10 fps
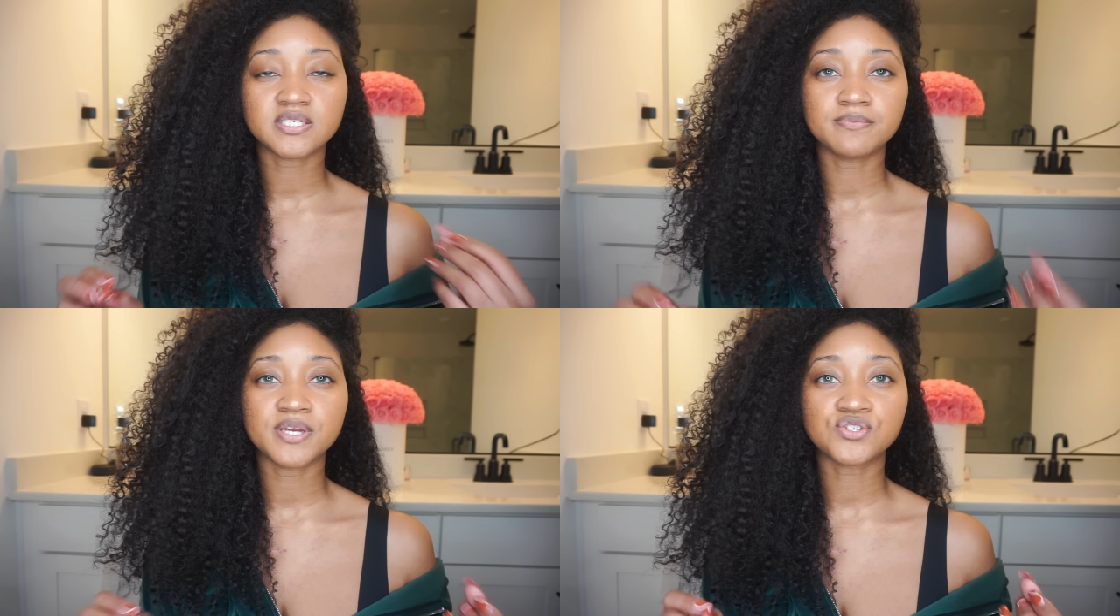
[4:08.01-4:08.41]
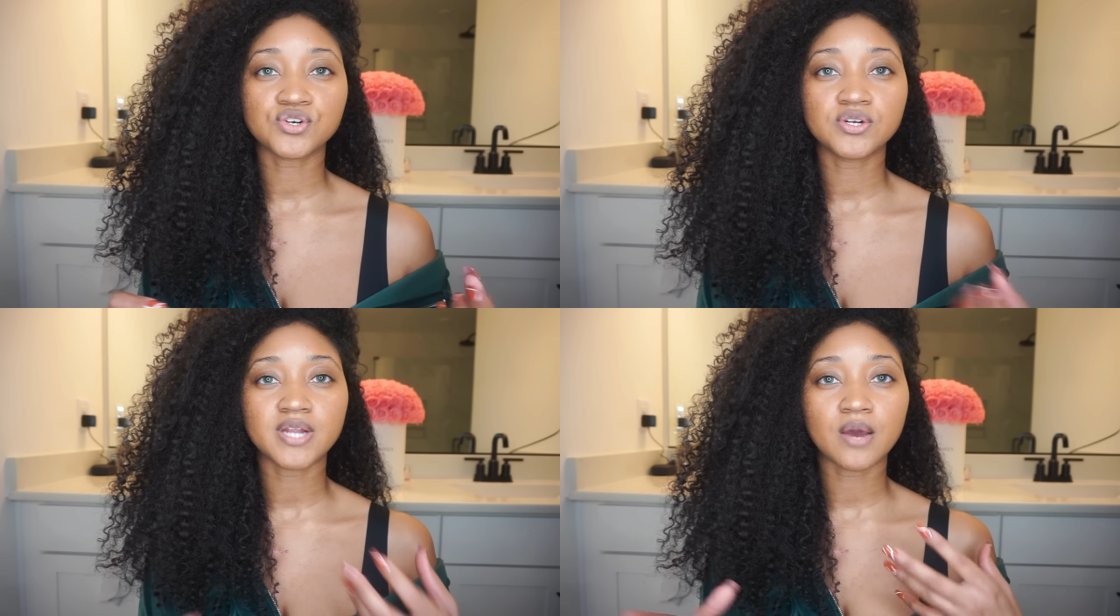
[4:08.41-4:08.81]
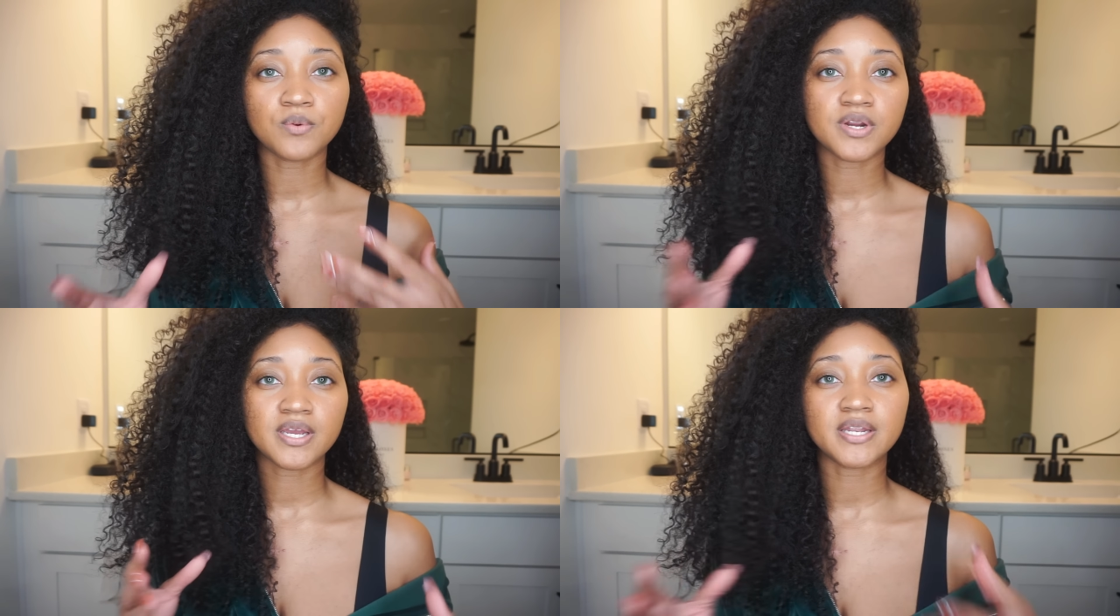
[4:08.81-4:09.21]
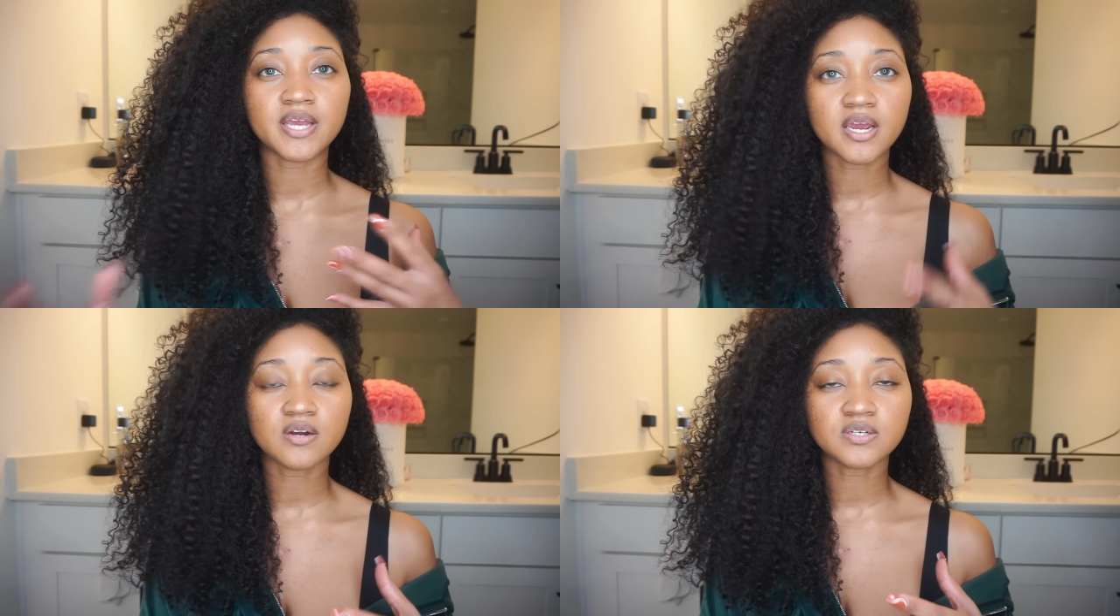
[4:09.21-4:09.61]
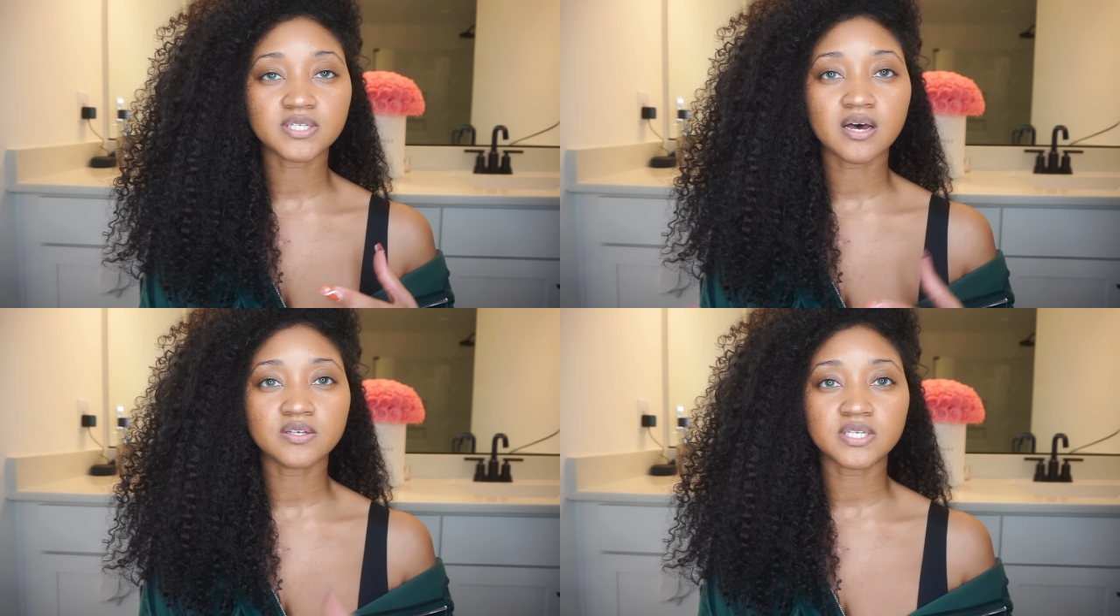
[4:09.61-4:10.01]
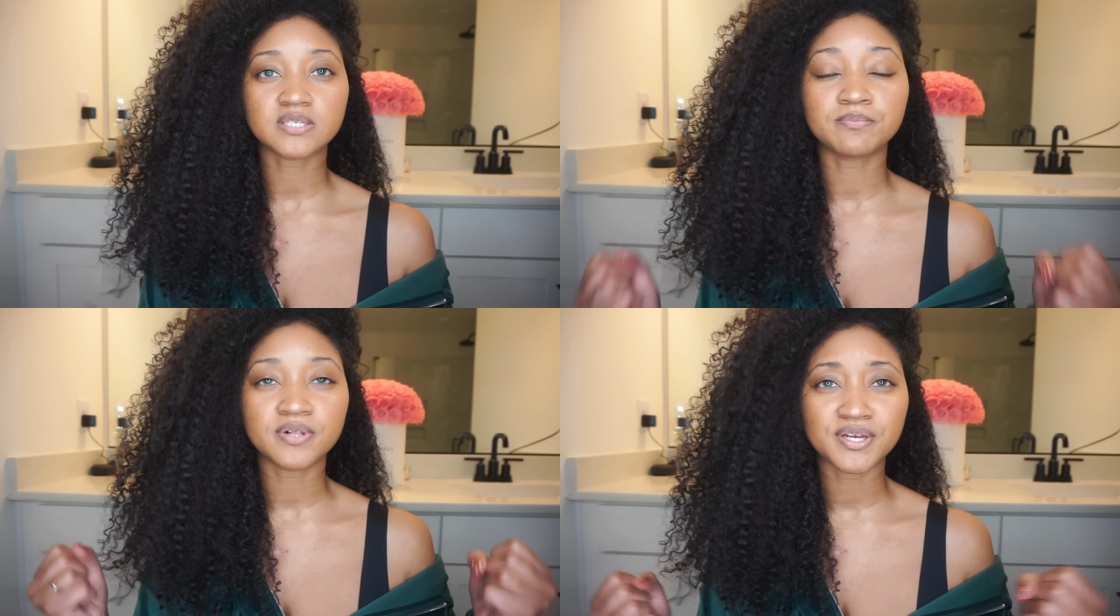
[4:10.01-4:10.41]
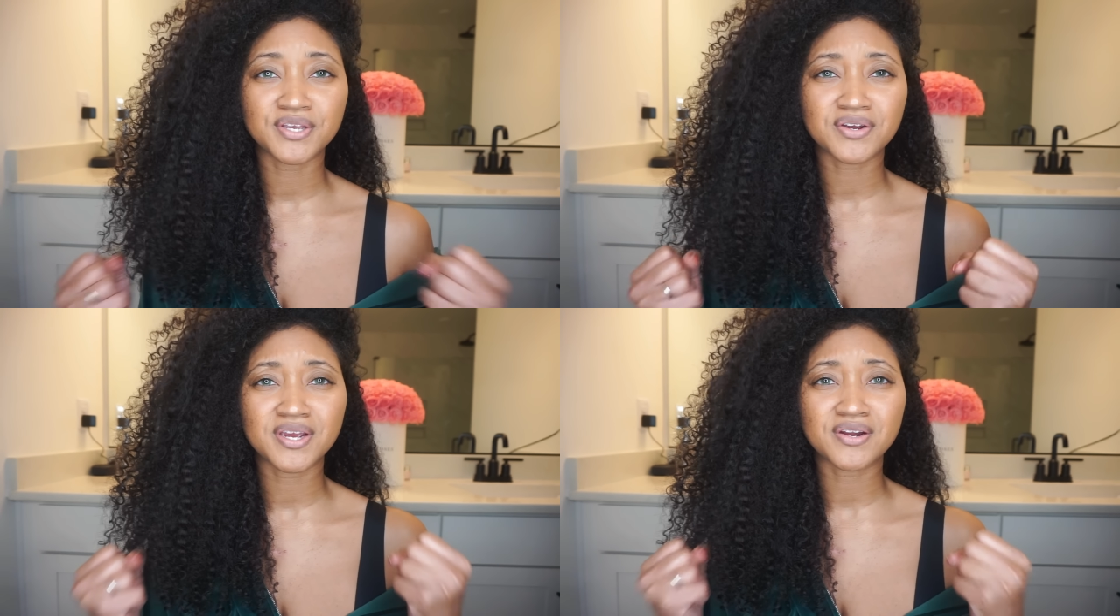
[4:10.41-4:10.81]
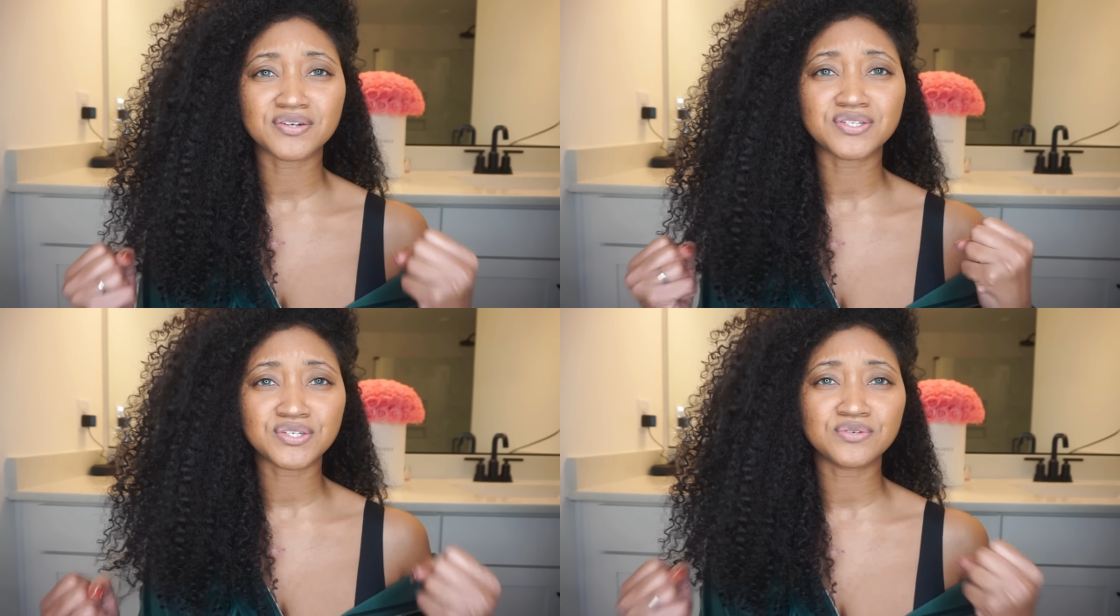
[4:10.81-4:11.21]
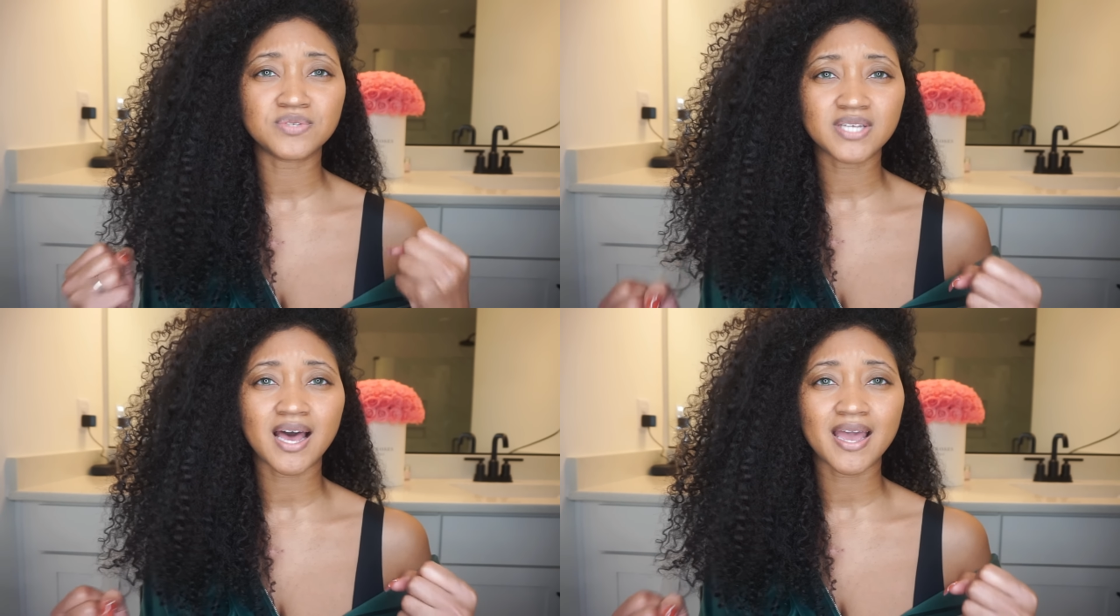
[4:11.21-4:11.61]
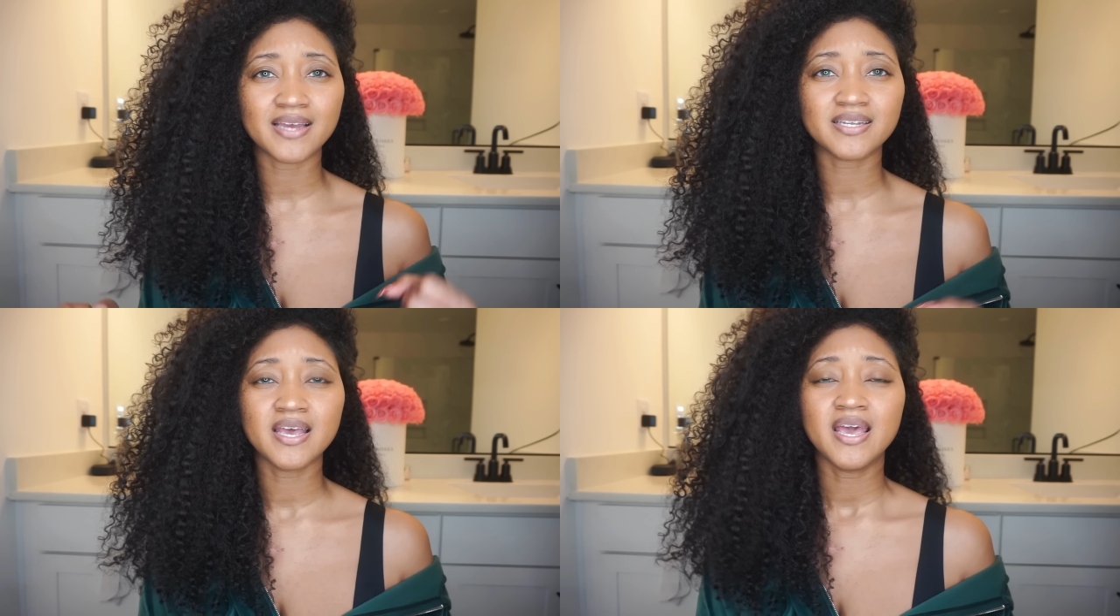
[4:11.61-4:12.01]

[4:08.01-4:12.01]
to make sure you're not wearing any hairstyles that's pulling your hair too tight.